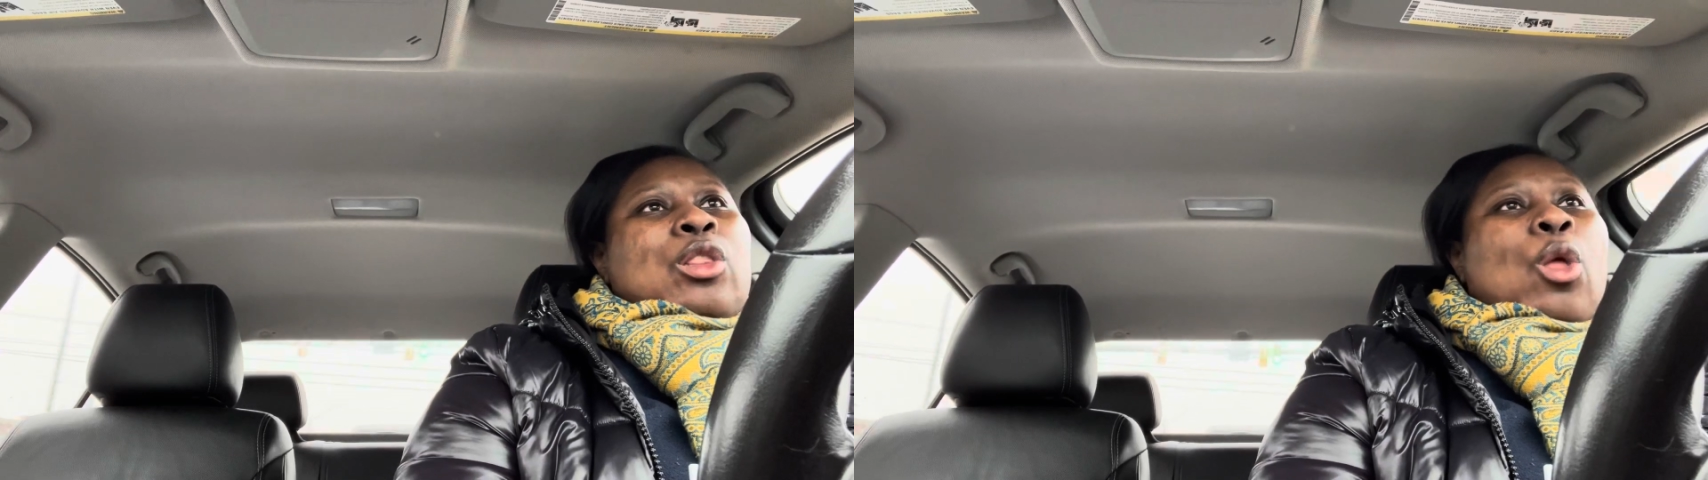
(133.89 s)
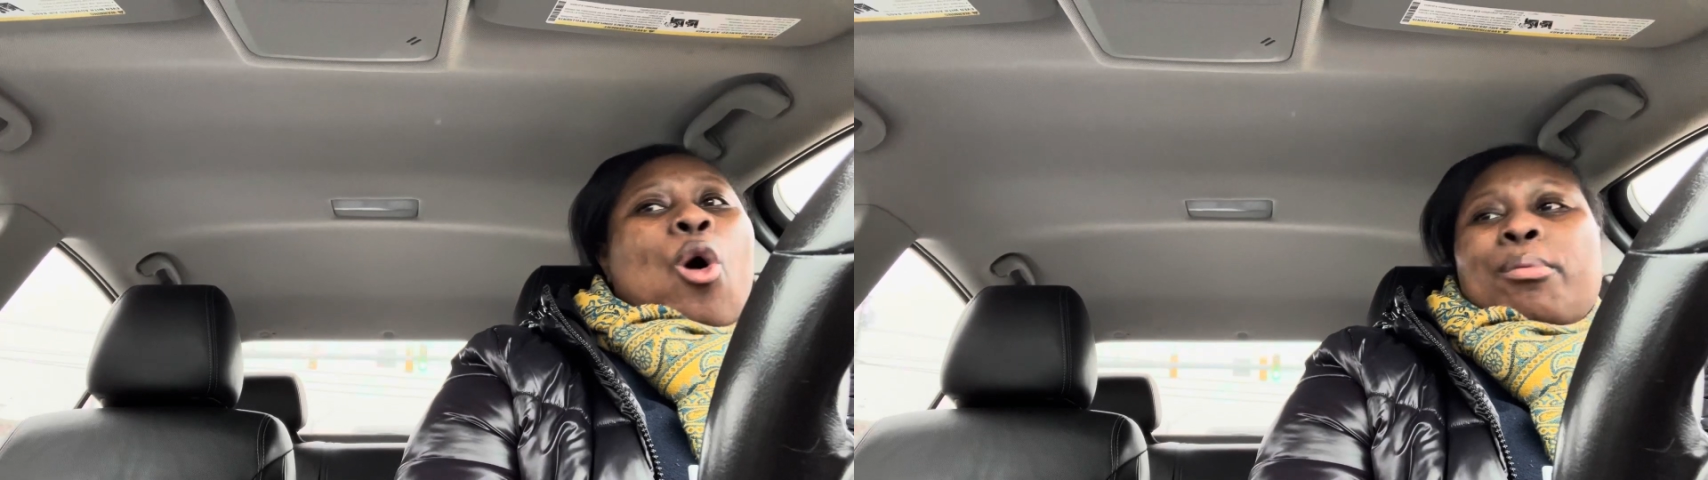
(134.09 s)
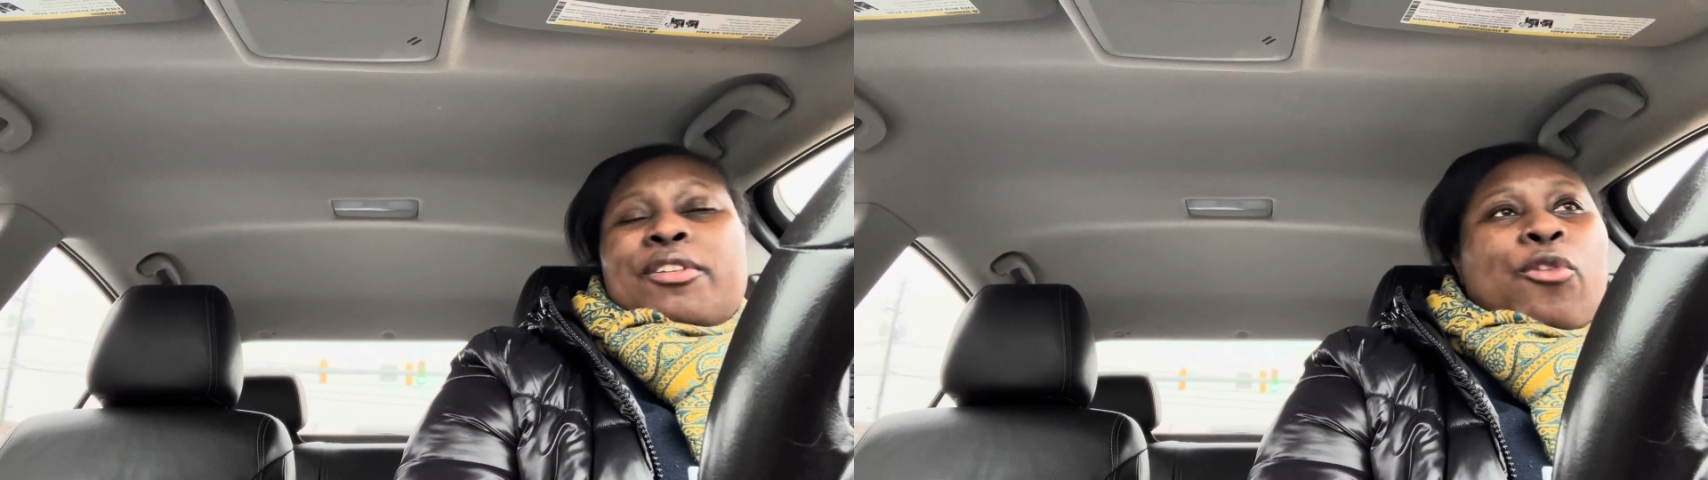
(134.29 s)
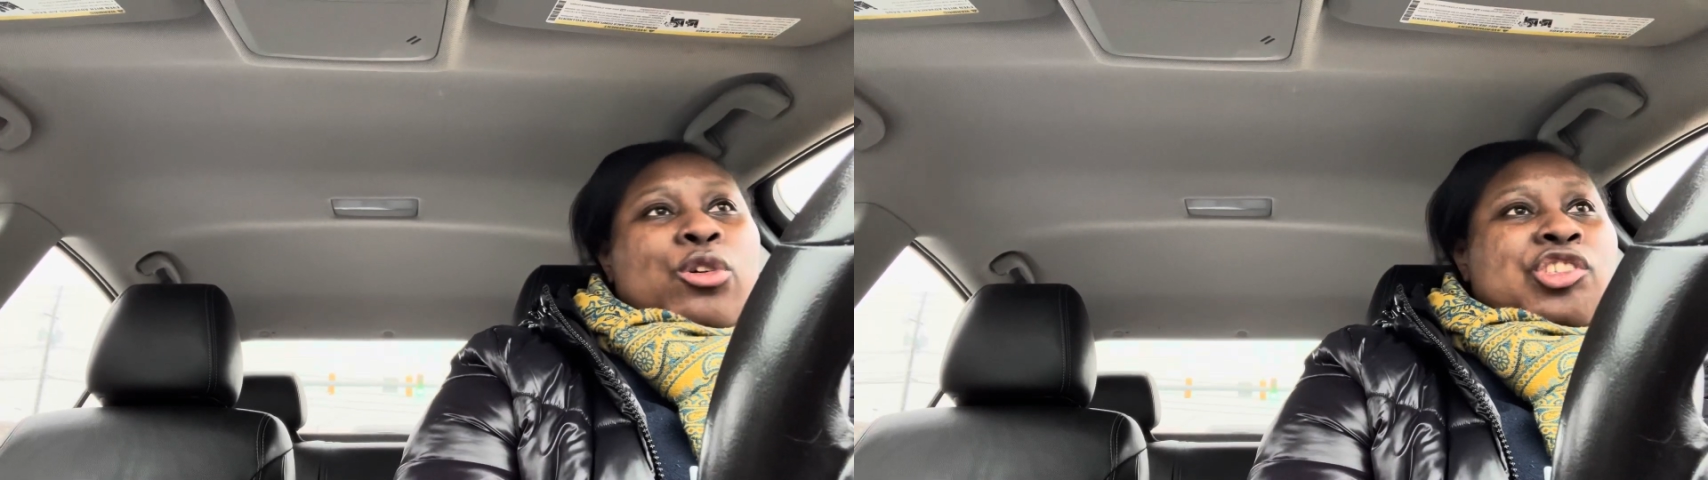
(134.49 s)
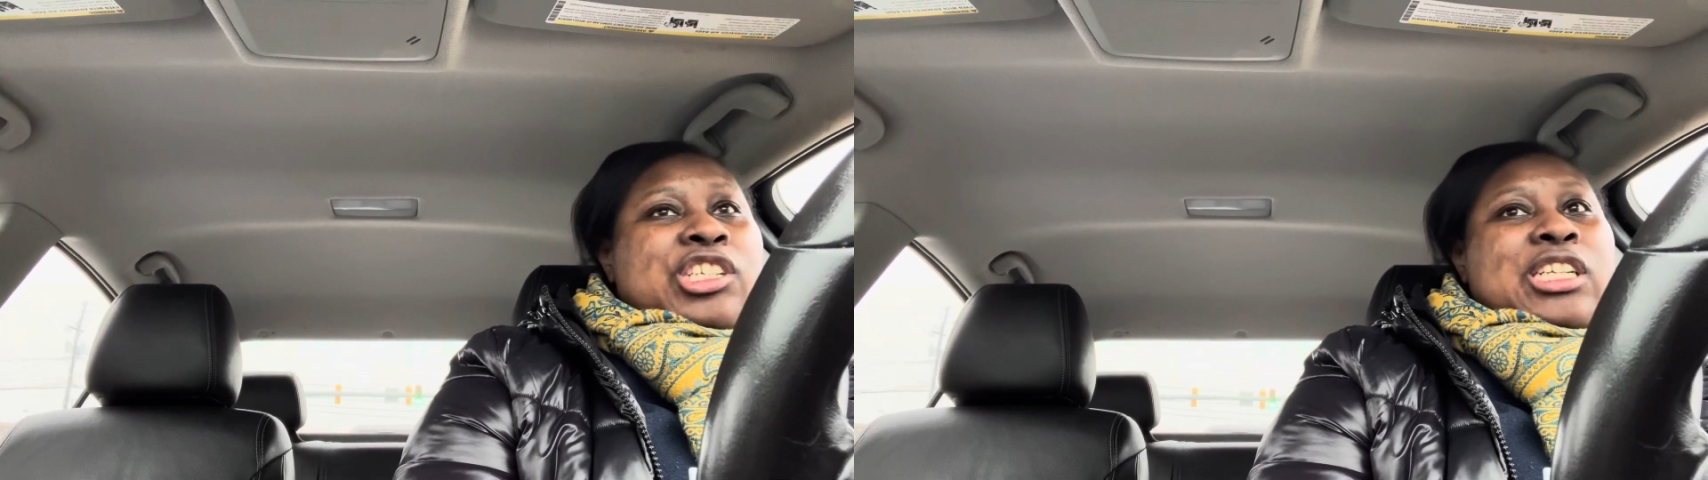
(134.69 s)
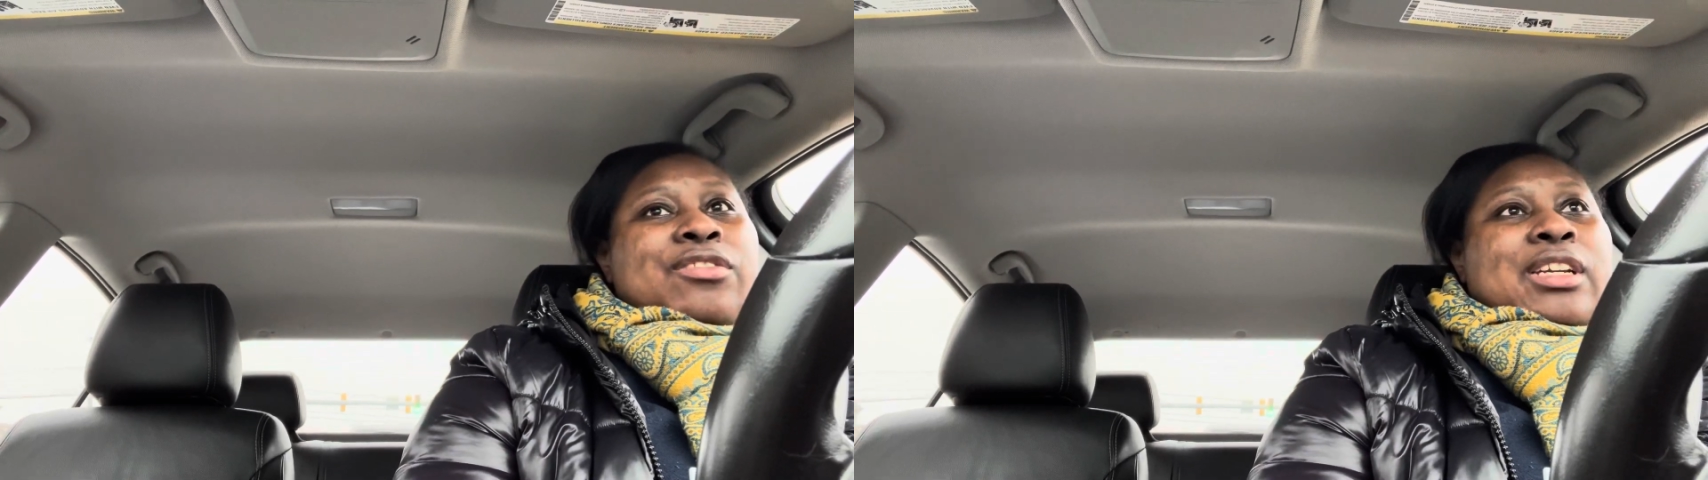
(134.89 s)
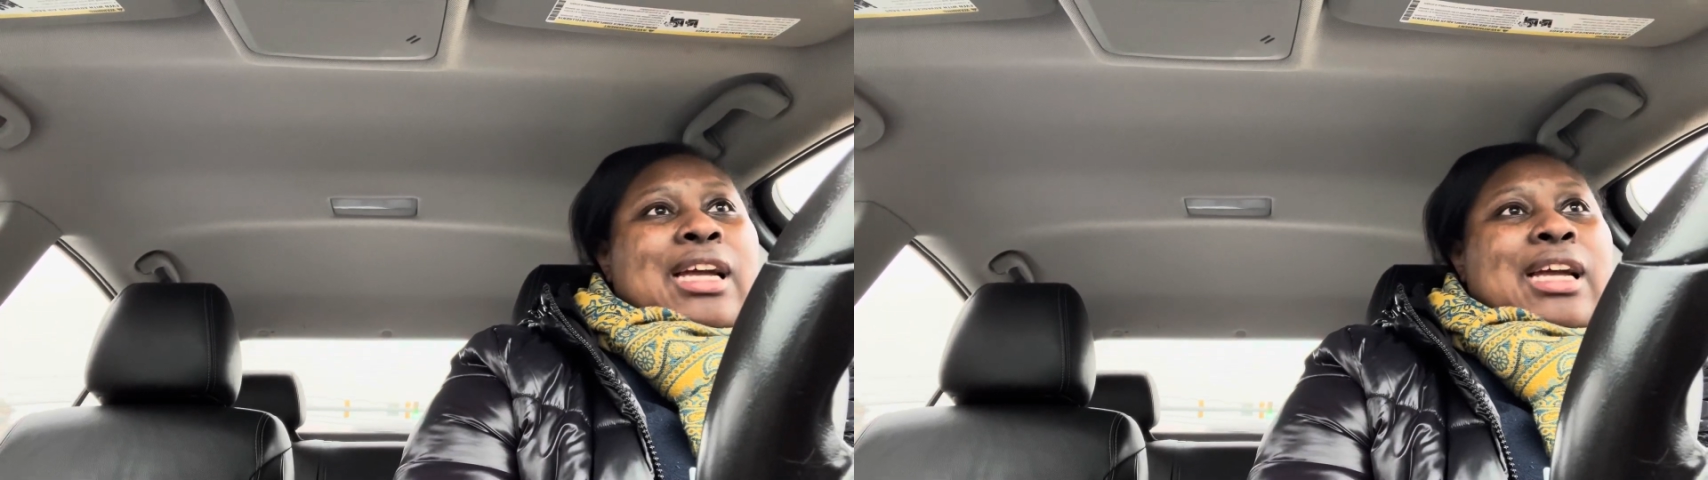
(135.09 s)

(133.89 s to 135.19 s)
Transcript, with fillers: long before she even